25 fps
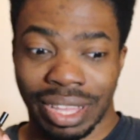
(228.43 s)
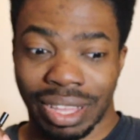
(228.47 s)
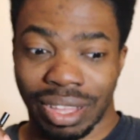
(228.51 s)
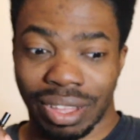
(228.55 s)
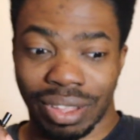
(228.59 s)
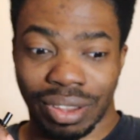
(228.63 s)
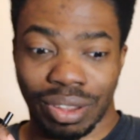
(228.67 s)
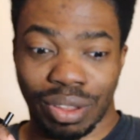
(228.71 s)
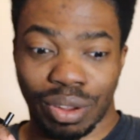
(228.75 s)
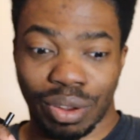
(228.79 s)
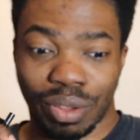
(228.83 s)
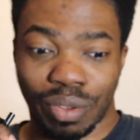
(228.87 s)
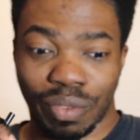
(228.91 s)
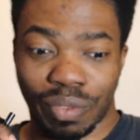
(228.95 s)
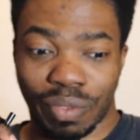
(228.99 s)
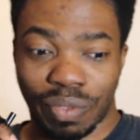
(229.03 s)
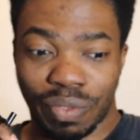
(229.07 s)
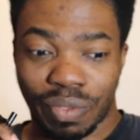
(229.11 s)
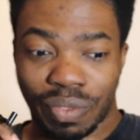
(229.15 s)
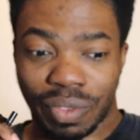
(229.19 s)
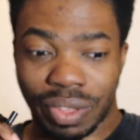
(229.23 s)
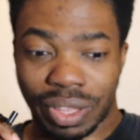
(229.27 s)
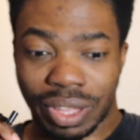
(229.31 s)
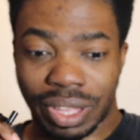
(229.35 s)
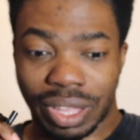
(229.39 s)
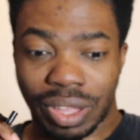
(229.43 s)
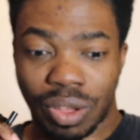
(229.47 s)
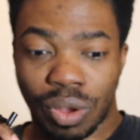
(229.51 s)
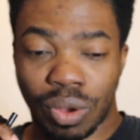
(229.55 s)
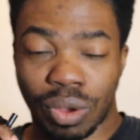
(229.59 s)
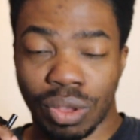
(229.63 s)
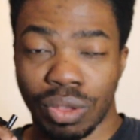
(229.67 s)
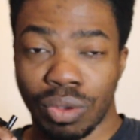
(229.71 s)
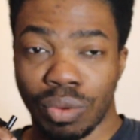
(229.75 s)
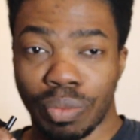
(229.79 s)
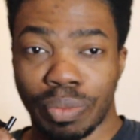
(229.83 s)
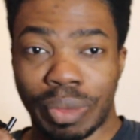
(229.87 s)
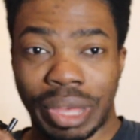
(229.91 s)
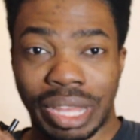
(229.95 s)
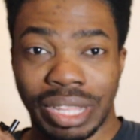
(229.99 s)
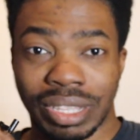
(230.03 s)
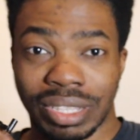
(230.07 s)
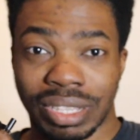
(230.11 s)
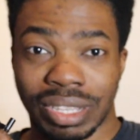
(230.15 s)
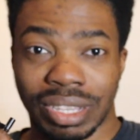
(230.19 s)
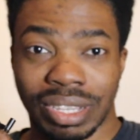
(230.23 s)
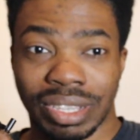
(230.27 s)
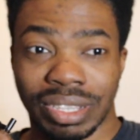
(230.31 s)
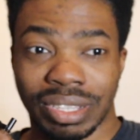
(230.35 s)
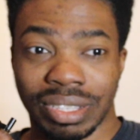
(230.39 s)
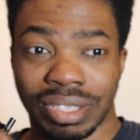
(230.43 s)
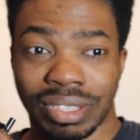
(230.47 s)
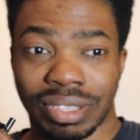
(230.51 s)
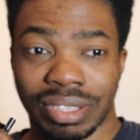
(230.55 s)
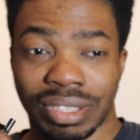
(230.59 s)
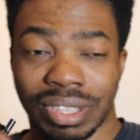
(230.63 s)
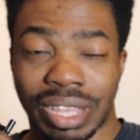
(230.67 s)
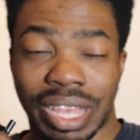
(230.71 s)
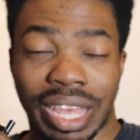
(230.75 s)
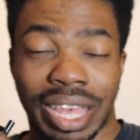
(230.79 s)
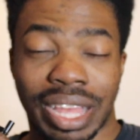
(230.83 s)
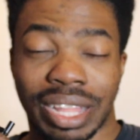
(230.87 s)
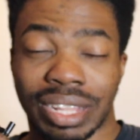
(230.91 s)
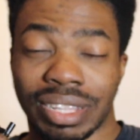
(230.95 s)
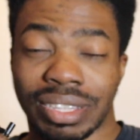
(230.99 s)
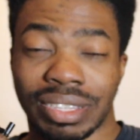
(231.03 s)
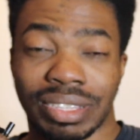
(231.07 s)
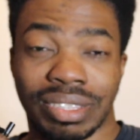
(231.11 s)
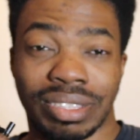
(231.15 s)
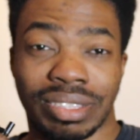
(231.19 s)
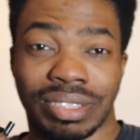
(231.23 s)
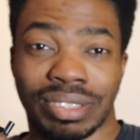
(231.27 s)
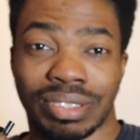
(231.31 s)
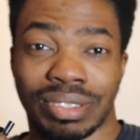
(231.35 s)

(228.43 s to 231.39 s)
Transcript: a lot of oil paintings, and